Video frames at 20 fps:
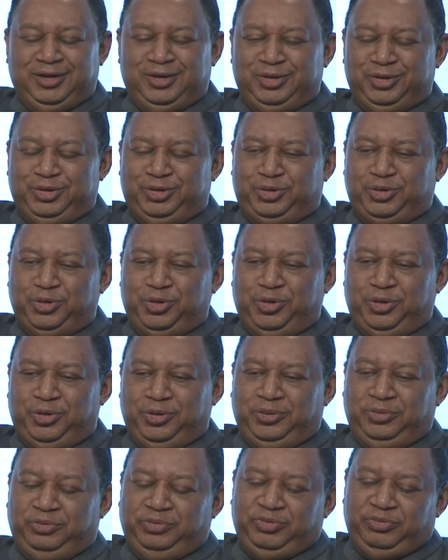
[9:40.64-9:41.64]

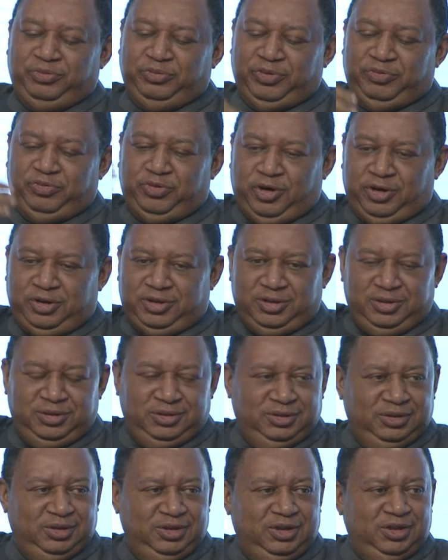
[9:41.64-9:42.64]
So we've got
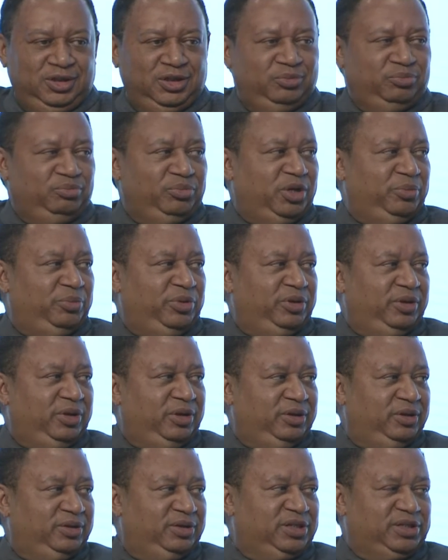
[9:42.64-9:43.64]
maybe
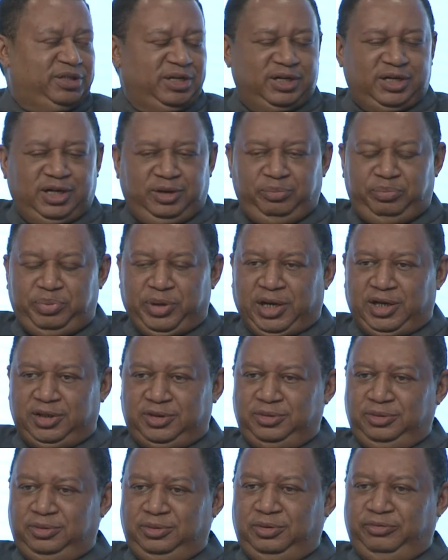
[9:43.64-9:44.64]
the second
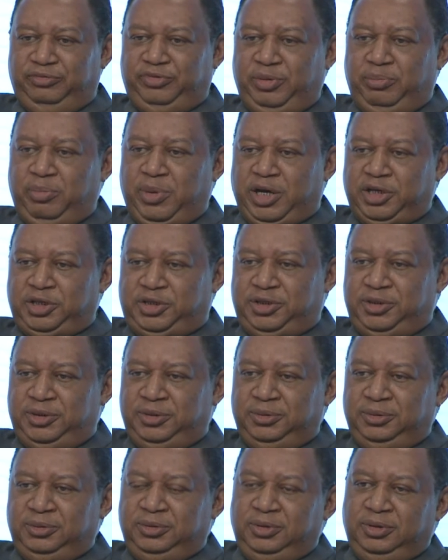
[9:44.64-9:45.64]
part of the match
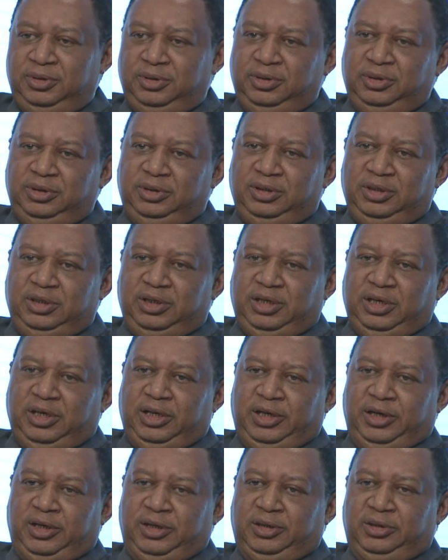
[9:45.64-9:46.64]

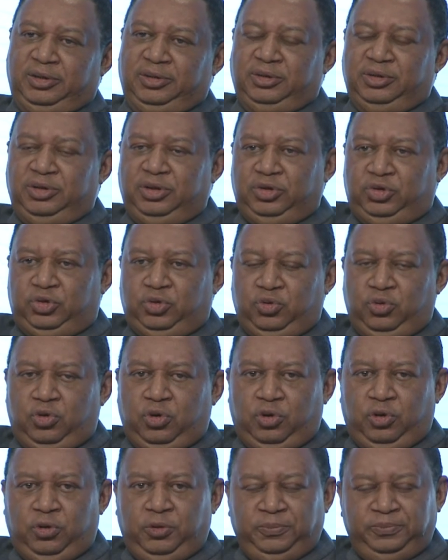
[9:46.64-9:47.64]
to
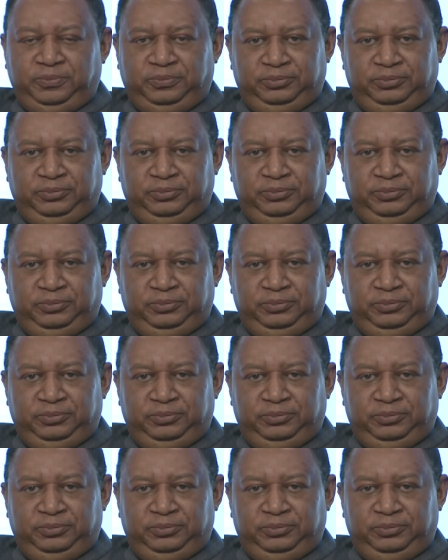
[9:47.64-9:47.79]
go.